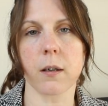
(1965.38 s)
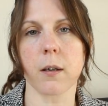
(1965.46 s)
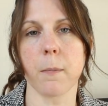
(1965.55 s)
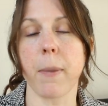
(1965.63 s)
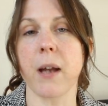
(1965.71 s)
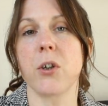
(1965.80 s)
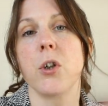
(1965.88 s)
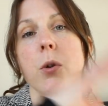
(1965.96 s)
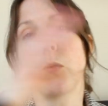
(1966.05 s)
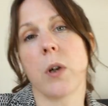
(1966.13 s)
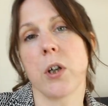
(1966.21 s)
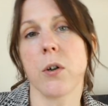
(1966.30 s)
compared
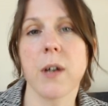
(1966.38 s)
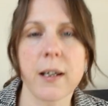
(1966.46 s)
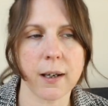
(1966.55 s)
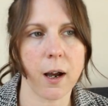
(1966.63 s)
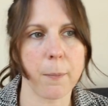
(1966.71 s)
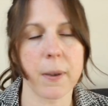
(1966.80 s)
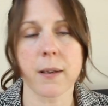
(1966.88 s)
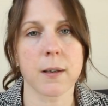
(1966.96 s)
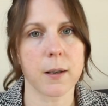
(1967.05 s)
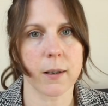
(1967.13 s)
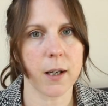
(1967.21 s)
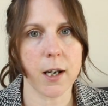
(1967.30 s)
to when you knit it up.
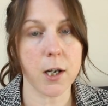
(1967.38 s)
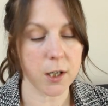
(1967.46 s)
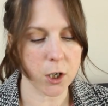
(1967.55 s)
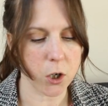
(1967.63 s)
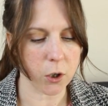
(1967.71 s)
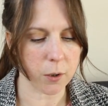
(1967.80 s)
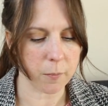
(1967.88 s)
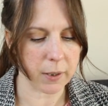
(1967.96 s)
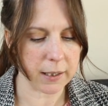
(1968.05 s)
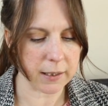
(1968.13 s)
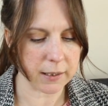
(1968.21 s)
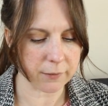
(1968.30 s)
It can look
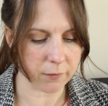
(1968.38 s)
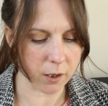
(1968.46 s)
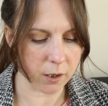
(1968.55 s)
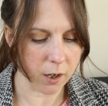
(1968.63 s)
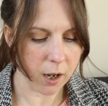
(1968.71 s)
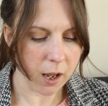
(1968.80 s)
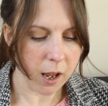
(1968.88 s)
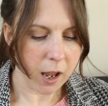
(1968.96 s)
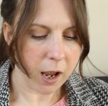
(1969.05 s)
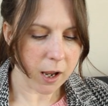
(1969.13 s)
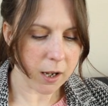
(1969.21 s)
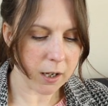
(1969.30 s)
completely different,
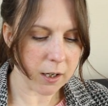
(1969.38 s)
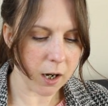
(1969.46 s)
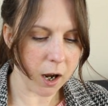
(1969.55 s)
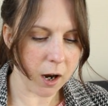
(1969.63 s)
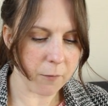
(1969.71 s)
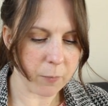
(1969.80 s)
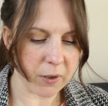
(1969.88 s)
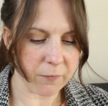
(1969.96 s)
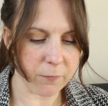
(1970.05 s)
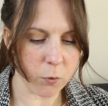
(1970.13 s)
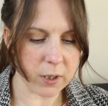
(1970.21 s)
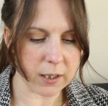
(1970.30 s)
and I've been
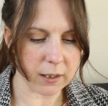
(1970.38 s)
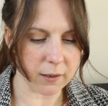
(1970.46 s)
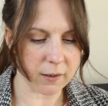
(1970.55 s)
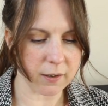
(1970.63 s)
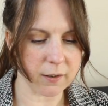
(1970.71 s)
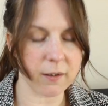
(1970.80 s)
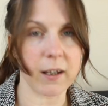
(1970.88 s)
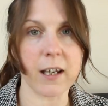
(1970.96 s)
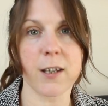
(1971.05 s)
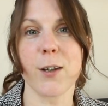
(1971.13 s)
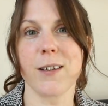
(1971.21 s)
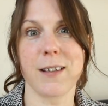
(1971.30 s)
avoiding
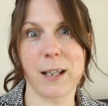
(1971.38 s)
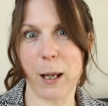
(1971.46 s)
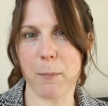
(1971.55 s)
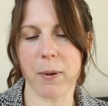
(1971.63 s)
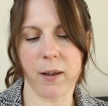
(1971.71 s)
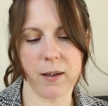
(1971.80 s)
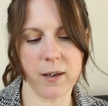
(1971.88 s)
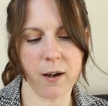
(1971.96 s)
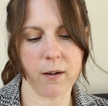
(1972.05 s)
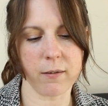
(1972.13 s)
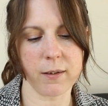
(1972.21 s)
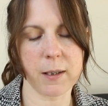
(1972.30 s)
these zip
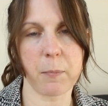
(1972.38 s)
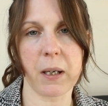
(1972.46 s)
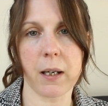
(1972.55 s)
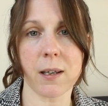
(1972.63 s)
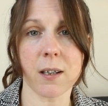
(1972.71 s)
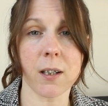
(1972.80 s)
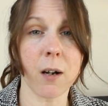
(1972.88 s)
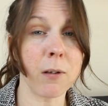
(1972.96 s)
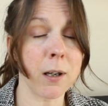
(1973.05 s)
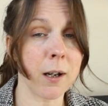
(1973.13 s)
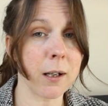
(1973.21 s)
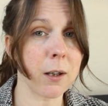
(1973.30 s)
yarns because I don't
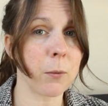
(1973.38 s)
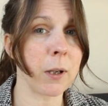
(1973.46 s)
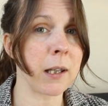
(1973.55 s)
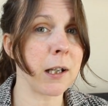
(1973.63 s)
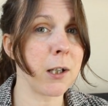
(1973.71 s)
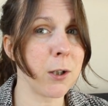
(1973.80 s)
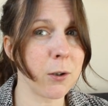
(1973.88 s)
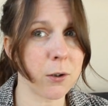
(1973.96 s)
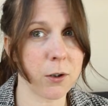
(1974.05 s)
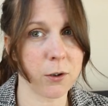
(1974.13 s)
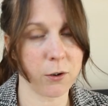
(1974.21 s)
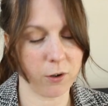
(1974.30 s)
like the way they
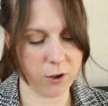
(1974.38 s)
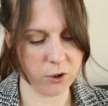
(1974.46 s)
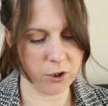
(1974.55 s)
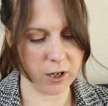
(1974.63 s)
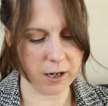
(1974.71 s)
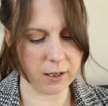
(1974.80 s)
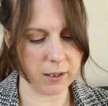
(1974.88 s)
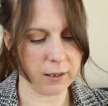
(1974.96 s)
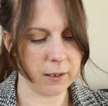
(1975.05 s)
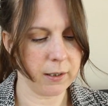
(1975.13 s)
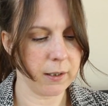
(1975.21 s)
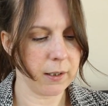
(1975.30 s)
look crocheted.
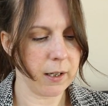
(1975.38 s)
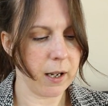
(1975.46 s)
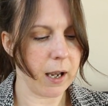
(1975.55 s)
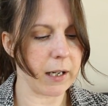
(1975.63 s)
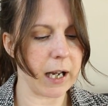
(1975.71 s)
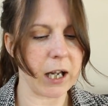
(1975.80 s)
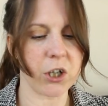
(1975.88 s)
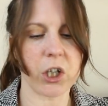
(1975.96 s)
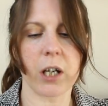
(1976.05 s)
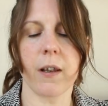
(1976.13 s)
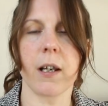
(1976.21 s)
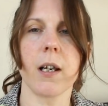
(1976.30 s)
And
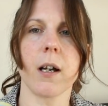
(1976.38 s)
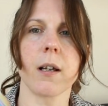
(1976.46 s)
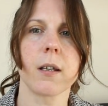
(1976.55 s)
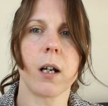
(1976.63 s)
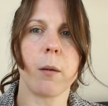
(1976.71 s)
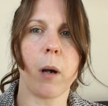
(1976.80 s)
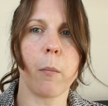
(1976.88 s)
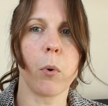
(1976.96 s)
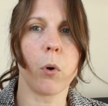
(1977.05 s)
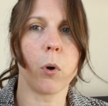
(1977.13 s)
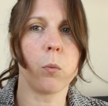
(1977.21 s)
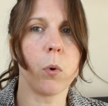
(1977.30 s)
actually the last time I
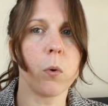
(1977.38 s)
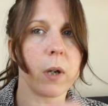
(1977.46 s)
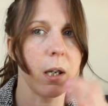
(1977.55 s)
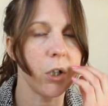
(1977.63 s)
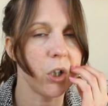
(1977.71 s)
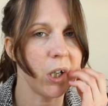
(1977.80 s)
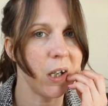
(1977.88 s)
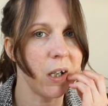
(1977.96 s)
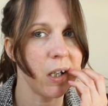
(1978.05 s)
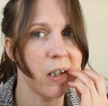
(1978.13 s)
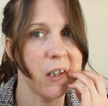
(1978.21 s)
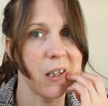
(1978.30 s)
bought a Wall
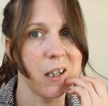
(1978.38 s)
Kitchen